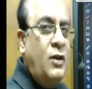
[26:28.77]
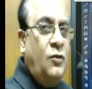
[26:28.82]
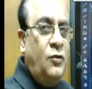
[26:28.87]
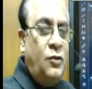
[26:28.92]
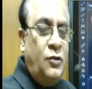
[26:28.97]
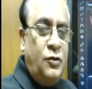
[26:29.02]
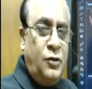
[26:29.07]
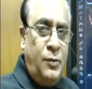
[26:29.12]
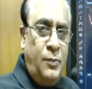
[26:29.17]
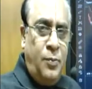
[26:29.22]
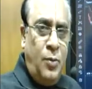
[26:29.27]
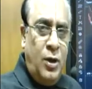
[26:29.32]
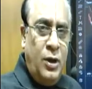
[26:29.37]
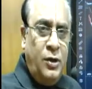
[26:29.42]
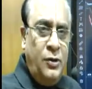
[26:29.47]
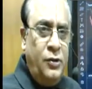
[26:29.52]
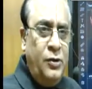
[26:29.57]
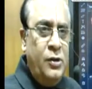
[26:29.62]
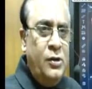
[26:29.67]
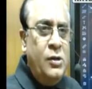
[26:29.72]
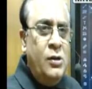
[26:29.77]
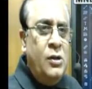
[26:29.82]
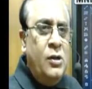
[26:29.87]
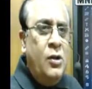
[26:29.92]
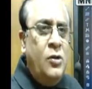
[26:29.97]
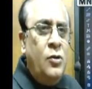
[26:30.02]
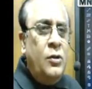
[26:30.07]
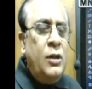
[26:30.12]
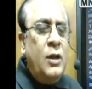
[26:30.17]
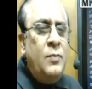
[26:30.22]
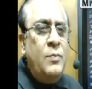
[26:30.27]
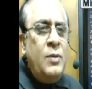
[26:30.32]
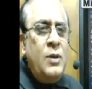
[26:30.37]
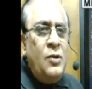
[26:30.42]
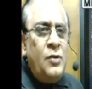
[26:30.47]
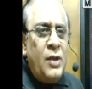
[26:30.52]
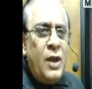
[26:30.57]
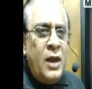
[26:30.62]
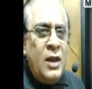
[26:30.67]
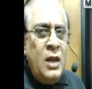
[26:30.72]
to 60 points. So that
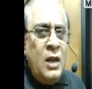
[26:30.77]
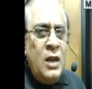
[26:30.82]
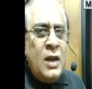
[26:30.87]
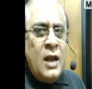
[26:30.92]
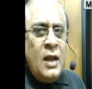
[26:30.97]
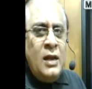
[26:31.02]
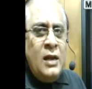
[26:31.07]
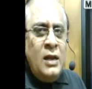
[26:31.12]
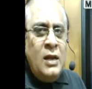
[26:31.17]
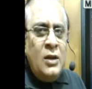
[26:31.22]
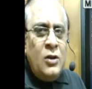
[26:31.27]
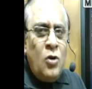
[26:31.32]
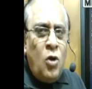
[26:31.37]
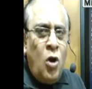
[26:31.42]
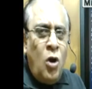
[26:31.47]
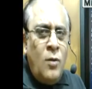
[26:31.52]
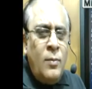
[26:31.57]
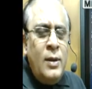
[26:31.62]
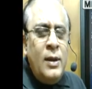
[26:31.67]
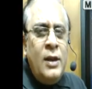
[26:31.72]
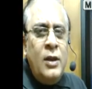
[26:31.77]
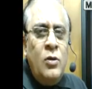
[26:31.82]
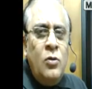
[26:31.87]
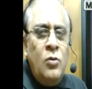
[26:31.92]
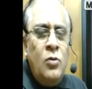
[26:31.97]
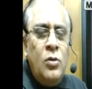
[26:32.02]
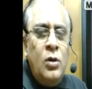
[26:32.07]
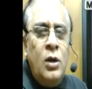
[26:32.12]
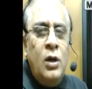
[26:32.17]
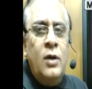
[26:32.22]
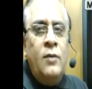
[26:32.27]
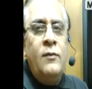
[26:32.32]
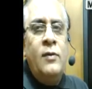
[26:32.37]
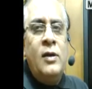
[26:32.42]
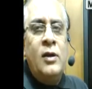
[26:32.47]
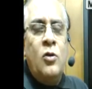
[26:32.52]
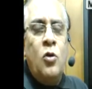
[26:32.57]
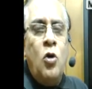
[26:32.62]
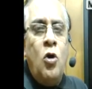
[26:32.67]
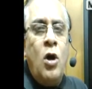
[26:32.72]
means any rally normally
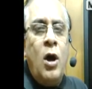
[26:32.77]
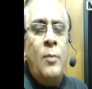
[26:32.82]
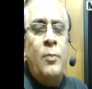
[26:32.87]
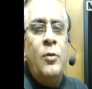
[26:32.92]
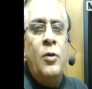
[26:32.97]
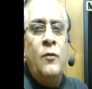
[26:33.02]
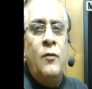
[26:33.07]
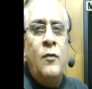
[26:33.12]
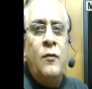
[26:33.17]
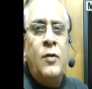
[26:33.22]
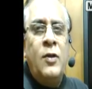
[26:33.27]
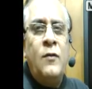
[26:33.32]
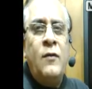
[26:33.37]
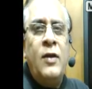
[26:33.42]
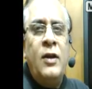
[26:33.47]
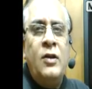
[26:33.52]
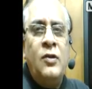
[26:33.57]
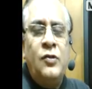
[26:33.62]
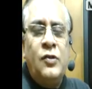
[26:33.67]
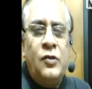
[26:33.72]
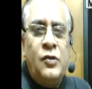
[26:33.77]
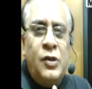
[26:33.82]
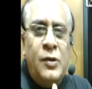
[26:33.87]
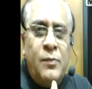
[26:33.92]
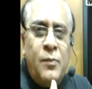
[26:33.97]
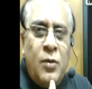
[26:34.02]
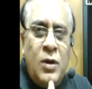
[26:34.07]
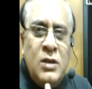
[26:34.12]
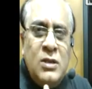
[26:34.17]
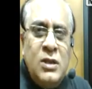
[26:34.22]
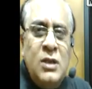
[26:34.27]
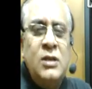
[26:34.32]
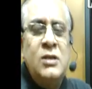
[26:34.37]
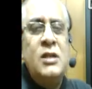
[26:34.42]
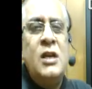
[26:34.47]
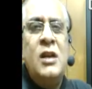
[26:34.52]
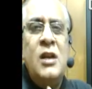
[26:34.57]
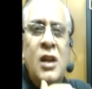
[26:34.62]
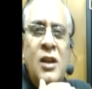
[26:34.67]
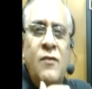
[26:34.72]
will go up to 55 to 60 points and
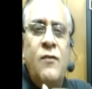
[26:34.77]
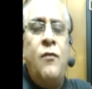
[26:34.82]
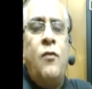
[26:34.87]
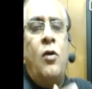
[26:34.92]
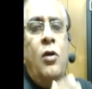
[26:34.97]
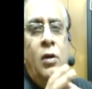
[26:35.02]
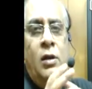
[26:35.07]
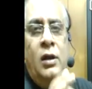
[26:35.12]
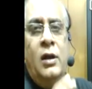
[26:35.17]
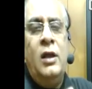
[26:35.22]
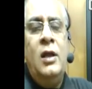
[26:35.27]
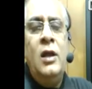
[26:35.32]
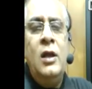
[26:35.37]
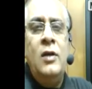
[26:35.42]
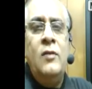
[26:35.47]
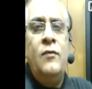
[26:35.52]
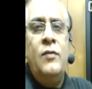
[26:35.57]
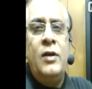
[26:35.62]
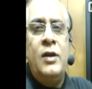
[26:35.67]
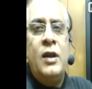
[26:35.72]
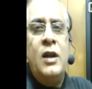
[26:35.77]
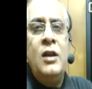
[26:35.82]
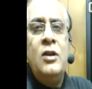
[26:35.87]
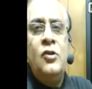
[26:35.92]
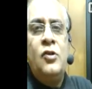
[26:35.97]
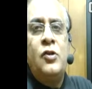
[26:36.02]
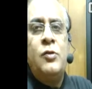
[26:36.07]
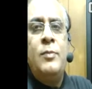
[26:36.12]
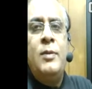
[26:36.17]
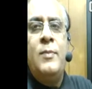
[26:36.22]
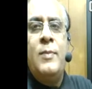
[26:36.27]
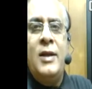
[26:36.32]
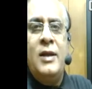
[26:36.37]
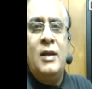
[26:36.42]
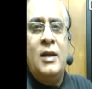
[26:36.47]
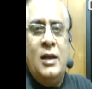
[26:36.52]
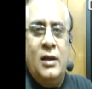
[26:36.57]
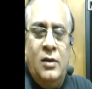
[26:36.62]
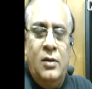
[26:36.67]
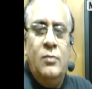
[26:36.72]
generally fall if the trend is to be
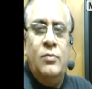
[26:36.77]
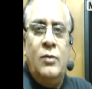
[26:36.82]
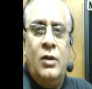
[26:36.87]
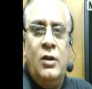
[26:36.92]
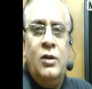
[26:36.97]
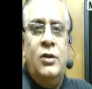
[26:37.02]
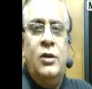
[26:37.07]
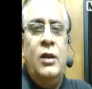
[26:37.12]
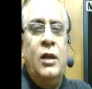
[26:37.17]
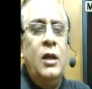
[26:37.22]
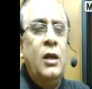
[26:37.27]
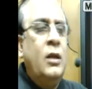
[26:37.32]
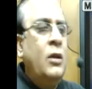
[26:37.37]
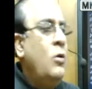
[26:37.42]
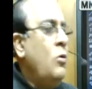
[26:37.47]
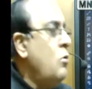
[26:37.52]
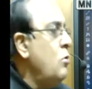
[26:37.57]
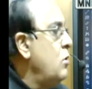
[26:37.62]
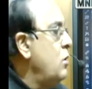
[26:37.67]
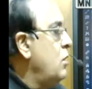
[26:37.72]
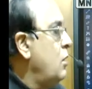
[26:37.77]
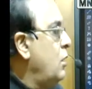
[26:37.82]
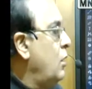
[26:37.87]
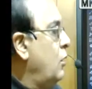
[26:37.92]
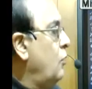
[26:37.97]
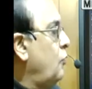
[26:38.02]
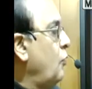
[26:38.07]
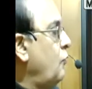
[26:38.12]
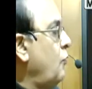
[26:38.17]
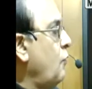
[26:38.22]
maintained. So